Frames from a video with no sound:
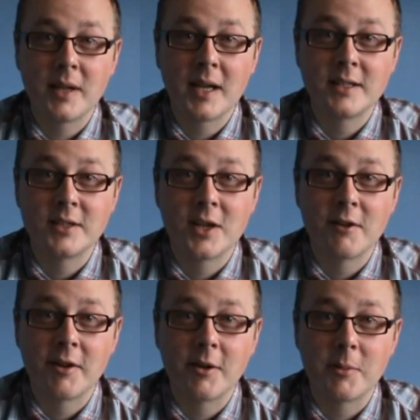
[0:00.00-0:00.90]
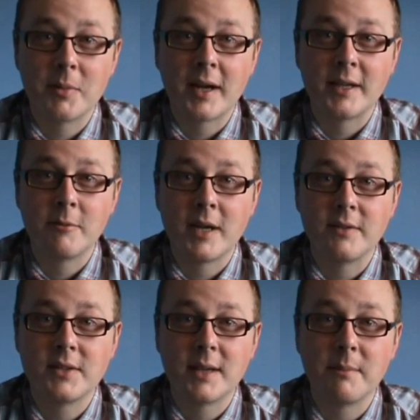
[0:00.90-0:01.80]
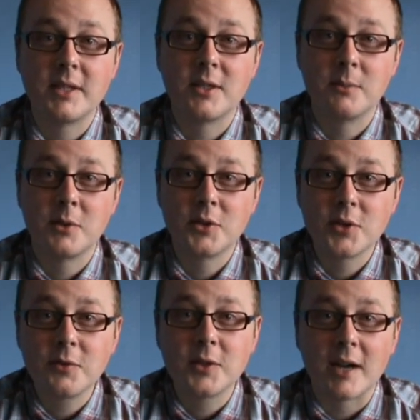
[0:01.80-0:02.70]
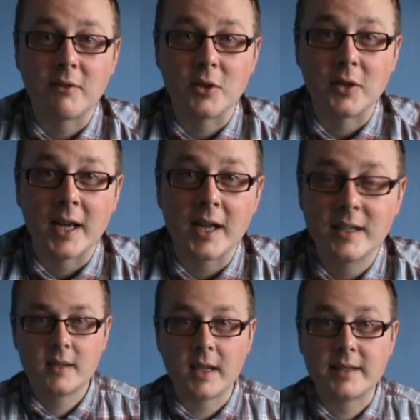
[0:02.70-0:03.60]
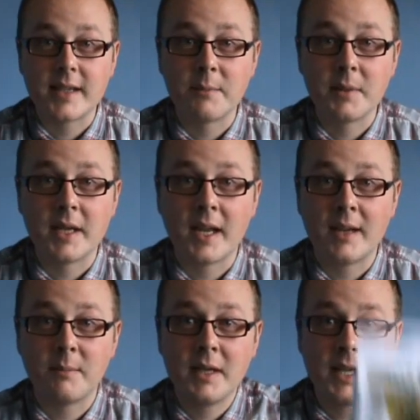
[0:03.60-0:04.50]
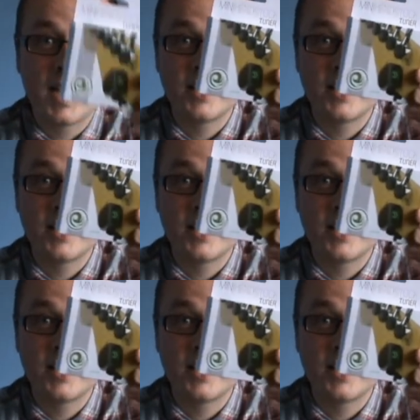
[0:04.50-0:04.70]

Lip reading: at Daddario and Planet Waves sent me some more stuff to have a look at. They sent me a mini